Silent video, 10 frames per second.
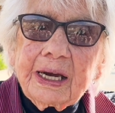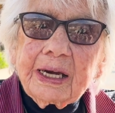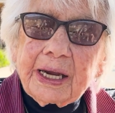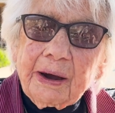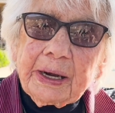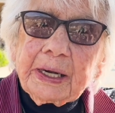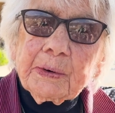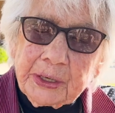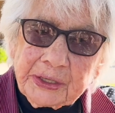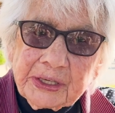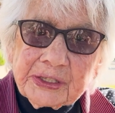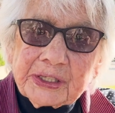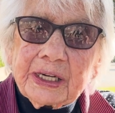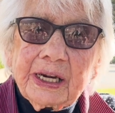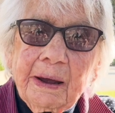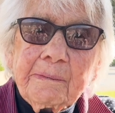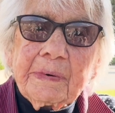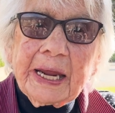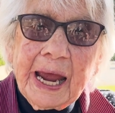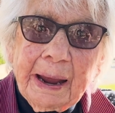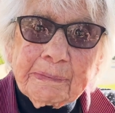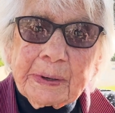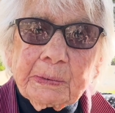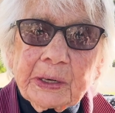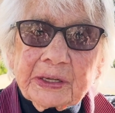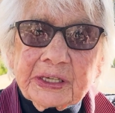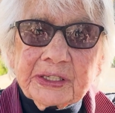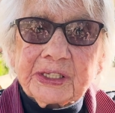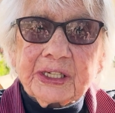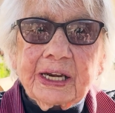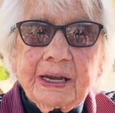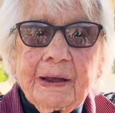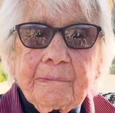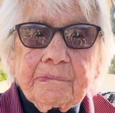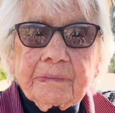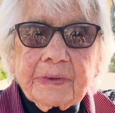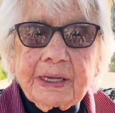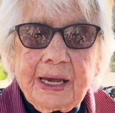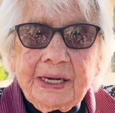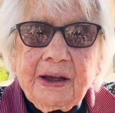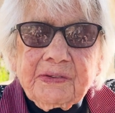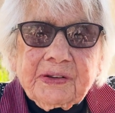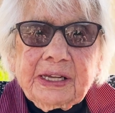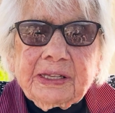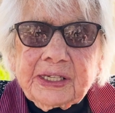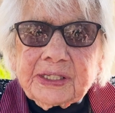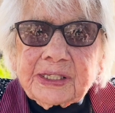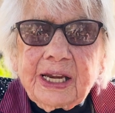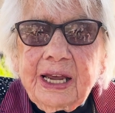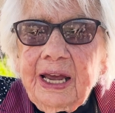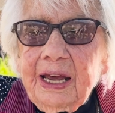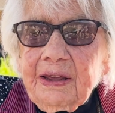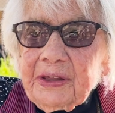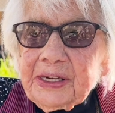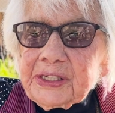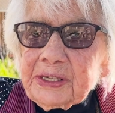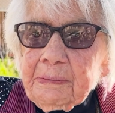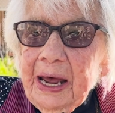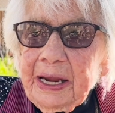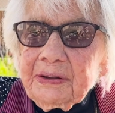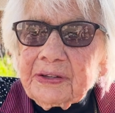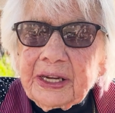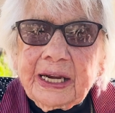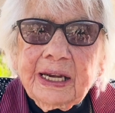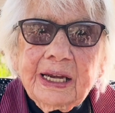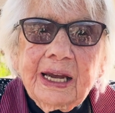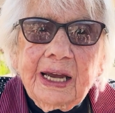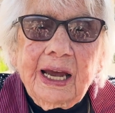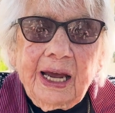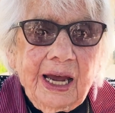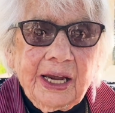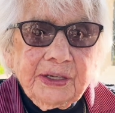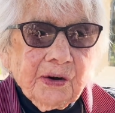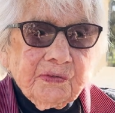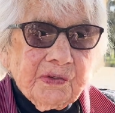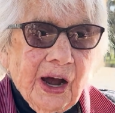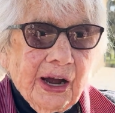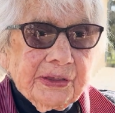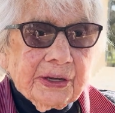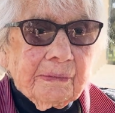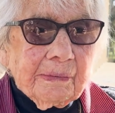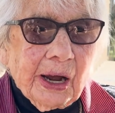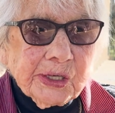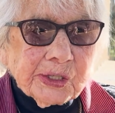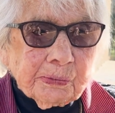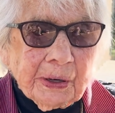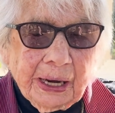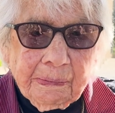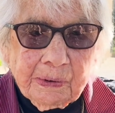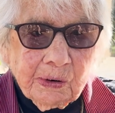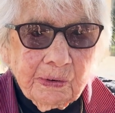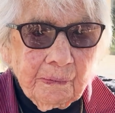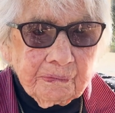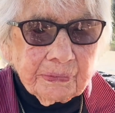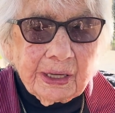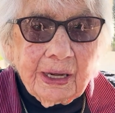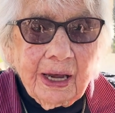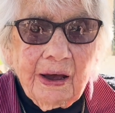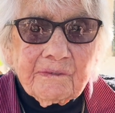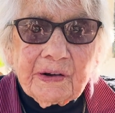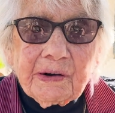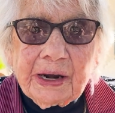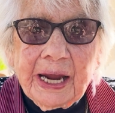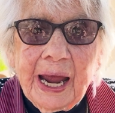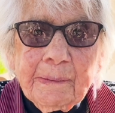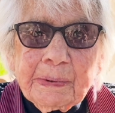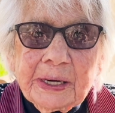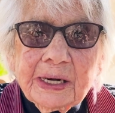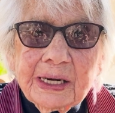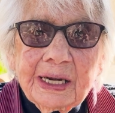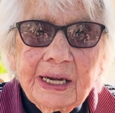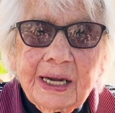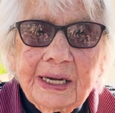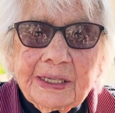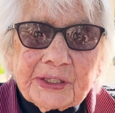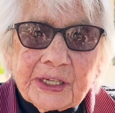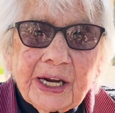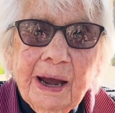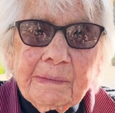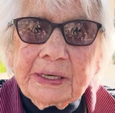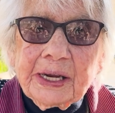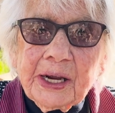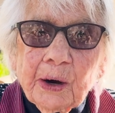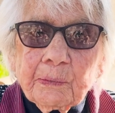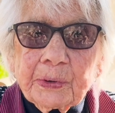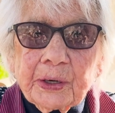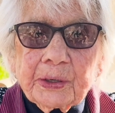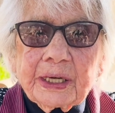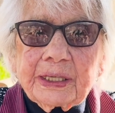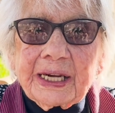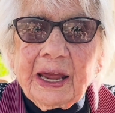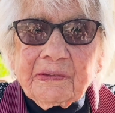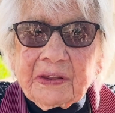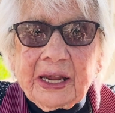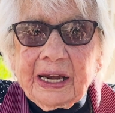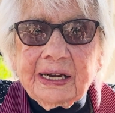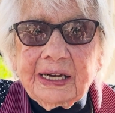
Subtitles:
going with it and be happy with it. And I think that's the main thing. And you'll find that most people are very happy to come and help you get there.